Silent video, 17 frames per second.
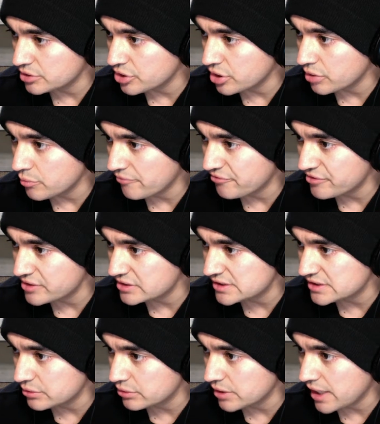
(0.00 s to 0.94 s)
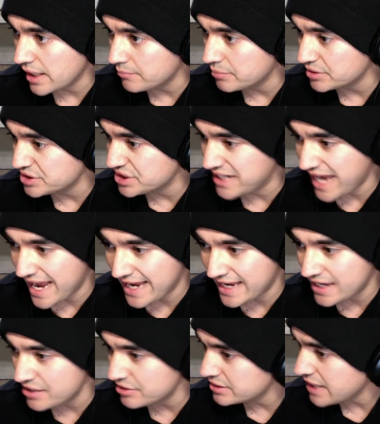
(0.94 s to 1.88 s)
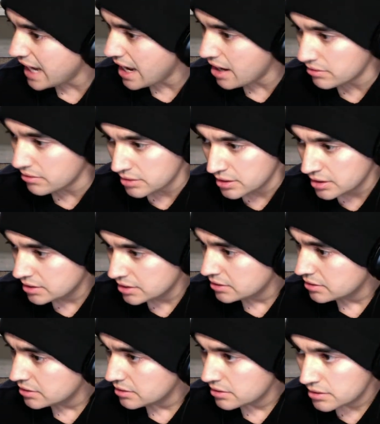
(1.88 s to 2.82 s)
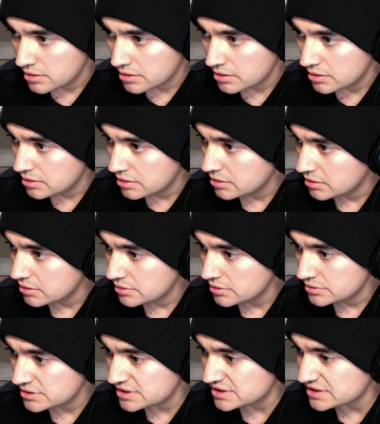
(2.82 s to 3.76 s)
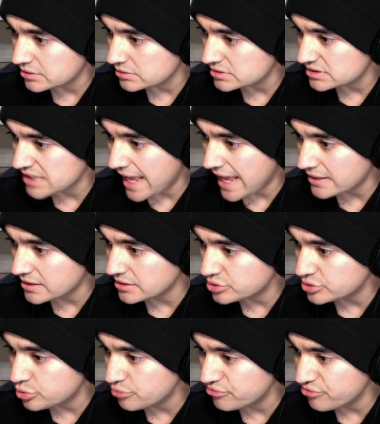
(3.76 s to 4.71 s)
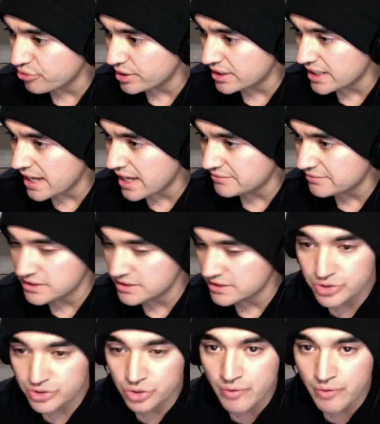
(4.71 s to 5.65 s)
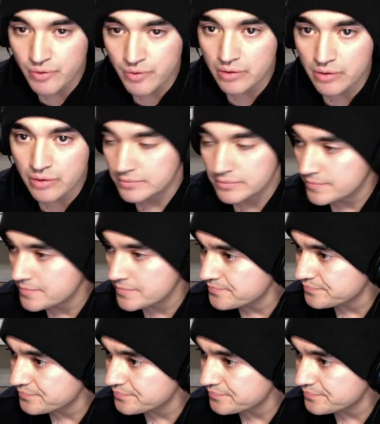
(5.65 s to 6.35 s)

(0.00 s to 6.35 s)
Dern went for the single leg, but she can't get her down. She's still standing. 2:40 left in the third round.